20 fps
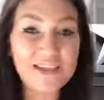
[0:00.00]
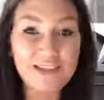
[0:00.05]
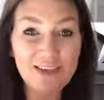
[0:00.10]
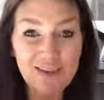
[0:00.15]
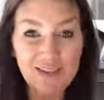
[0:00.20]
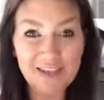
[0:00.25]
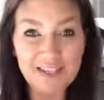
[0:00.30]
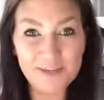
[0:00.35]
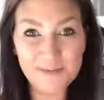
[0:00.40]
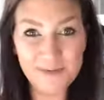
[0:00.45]

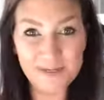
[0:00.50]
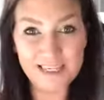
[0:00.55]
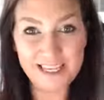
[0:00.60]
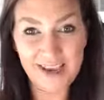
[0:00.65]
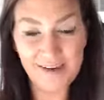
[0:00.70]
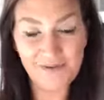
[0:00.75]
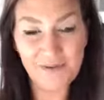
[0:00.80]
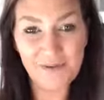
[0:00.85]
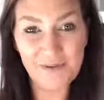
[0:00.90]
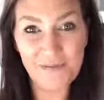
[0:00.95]
So this will be
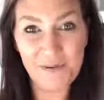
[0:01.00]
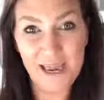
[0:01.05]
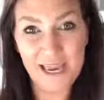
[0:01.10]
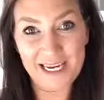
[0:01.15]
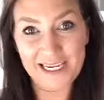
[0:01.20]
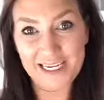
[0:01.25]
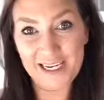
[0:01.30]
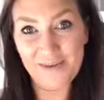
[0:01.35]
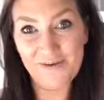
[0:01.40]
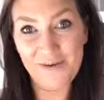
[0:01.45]
saved on the
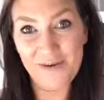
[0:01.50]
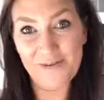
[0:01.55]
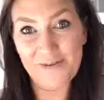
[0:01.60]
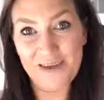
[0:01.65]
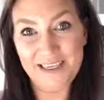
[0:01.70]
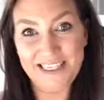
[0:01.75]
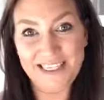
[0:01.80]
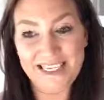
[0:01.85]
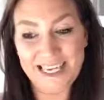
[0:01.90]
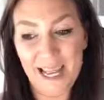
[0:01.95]
page if you
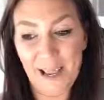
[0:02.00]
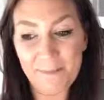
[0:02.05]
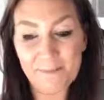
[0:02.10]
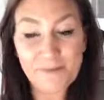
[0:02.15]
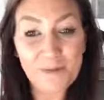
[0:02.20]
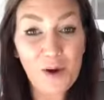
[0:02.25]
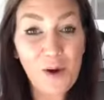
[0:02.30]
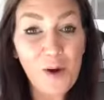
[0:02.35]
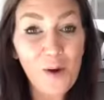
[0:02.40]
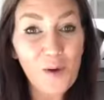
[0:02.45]
missed it.
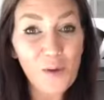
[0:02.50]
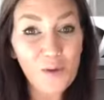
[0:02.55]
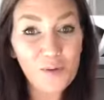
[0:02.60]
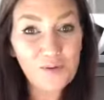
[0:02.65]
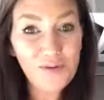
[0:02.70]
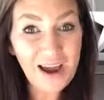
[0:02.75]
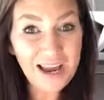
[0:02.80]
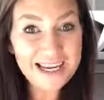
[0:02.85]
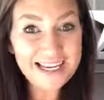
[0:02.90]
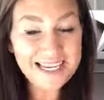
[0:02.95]

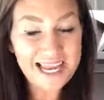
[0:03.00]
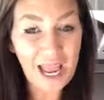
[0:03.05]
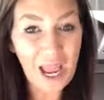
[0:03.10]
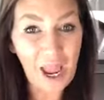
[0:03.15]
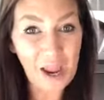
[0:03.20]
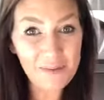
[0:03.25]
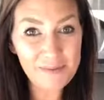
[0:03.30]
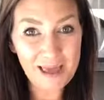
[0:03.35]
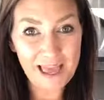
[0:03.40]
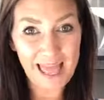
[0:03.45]
All right, I
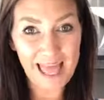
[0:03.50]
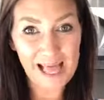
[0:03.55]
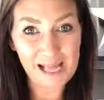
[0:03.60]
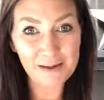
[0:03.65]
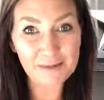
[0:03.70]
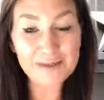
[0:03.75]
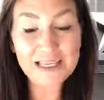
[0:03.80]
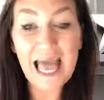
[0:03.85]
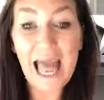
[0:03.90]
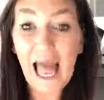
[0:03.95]
hope that
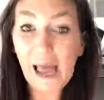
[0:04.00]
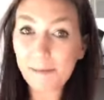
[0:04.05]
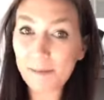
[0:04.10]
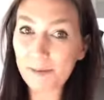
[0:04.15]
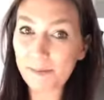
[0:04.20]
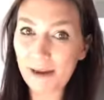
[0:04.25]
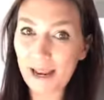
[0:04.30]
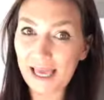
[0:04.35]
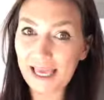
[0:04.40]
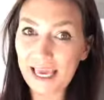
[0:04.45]
helps.
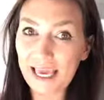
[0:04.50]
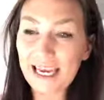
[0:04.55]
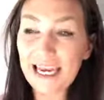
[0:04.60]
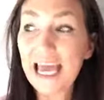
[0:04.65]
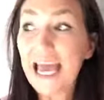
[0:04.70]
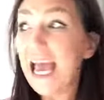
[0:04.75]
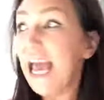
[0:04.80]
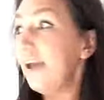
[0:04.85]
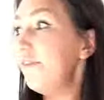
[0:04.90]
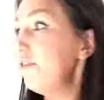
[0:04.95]
Happy playing.
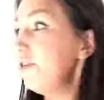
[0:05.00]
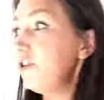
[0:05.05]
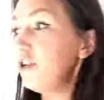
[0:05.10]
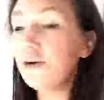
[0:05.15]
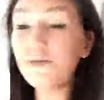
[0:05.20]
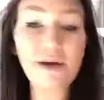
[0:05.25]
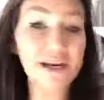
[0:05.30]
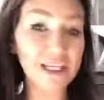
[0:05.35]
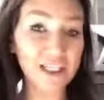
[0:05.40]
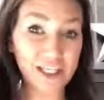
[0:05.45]
If you
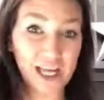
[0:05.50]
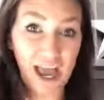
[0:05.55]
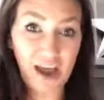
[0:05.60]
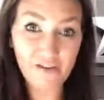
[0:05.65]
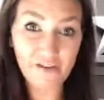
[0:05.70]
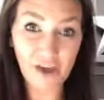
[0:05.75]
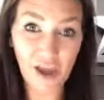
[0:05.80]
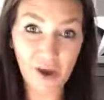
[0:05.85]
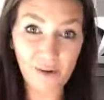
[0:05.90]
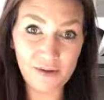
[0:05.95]
do manage to
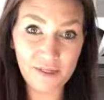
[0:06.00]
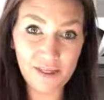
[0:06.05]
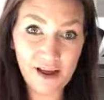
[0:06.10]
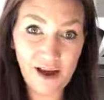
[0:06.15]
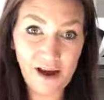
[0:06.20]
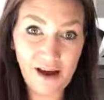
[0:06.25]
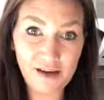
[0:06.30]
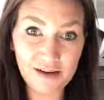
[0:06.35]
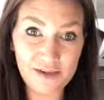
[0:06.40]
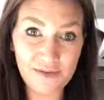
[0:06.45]
have a go in the
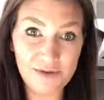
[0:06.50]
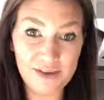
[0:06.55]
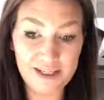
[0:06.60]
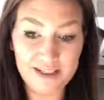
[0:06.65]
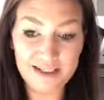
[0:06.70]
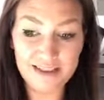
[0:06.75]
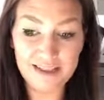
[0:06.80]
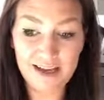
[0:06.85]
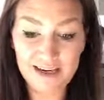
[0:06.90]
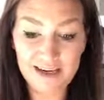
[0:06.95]
garden with
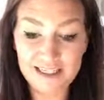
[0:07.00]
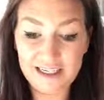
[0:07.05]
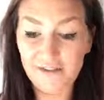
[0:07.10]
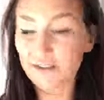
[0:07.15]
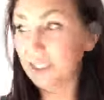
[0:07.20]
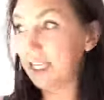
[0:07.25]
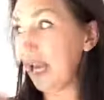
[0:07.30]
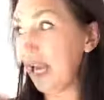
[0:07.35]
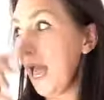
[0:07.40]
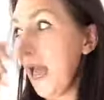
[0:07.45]
this
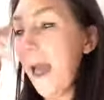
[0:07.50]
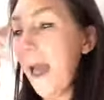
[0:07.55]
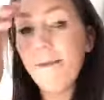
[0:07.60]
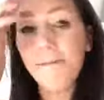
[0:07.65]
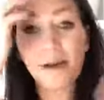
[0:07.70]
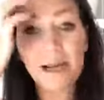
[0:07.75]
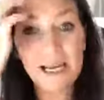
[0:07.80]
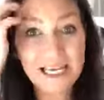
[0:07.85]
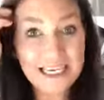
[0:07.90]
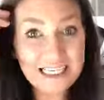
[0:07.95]
activity,
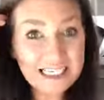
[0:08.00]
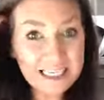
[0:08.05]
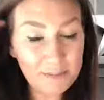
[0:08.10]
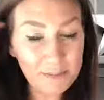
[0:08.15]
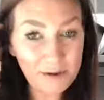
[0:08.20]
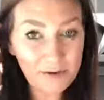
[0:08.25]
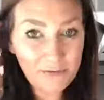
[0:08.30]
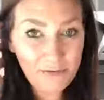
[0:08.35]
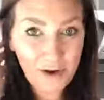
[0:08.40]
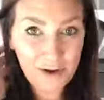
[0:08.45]
please
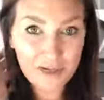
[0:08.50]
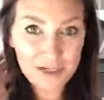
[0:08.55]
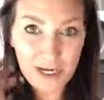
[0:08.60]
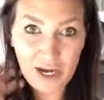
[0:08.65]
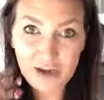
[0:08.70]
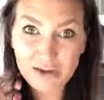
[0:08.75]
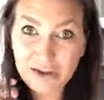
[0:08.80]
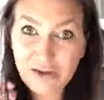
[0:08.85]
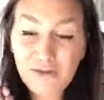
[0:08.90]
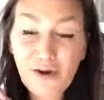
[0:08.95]
send me
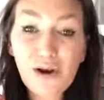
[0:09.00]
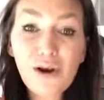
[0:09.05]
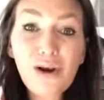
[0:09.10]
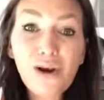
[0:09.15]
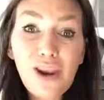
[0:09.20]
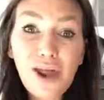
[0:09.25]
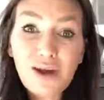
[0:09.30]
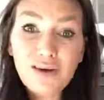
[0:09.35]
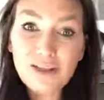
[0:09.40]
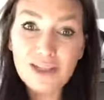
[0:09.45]
photos. I've got
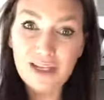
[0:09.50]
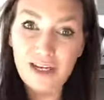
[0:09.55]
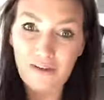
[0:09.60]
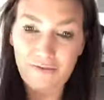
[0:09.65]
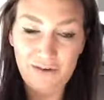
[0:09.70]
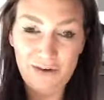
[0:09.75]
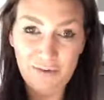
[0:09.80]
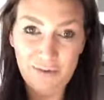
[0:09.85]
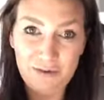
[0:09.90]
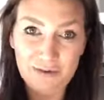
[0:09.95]
loads of
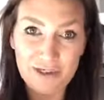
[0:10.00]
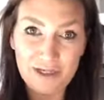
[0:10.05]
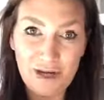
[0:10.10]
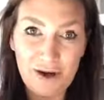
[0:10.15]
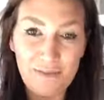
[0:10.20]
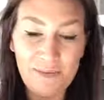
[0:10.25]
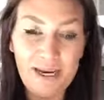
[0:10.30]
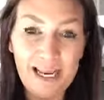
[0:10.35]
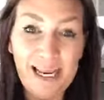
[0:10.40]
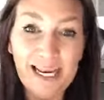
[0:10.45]
lovely ones
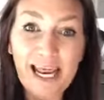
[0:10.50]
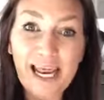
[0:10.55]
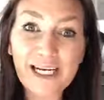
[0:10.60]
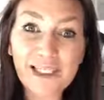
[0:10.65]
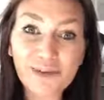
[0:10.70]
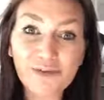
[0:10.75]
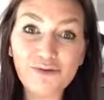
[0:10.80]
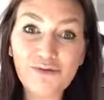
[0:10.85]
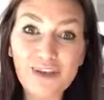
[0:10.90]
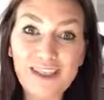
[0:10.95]
coming in,
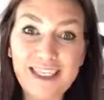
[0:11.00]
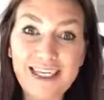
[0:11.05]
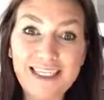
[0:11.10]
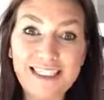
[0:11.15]
and it's really